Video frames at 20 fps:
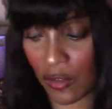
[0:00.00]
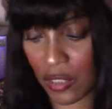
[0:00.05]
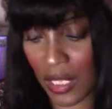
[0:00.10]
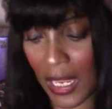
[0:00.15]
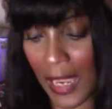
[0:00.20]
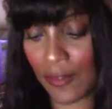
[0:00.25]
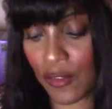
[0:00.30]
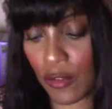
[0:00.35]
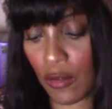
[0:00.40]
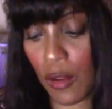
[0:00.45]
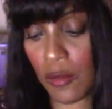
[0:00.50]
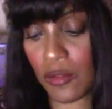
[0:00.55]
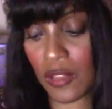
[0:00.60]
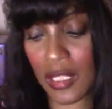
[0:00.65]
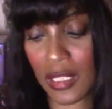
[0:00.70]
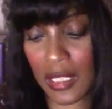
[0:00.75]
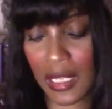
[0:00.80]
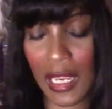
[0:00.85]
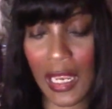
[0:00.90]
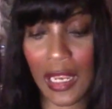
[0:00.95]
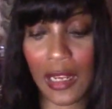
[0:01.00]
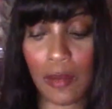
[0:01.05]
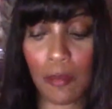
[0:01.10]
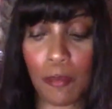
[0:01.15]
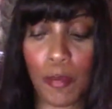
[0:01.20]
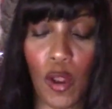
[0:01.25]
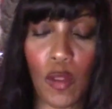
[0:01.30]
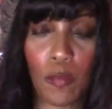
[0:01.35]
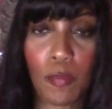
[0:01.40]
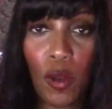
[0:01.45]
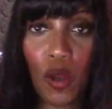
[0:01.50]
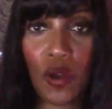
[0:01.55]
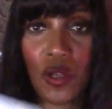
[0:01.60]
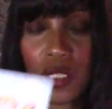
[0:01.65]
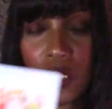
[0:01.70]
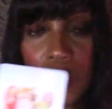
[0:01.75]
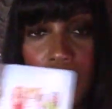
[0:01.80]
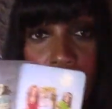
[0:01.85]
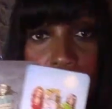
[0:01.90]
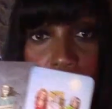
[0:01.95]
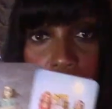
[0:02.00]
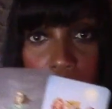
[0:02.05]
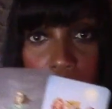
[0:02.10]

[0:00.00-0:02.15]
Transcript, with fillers: they'll save their own skin by binding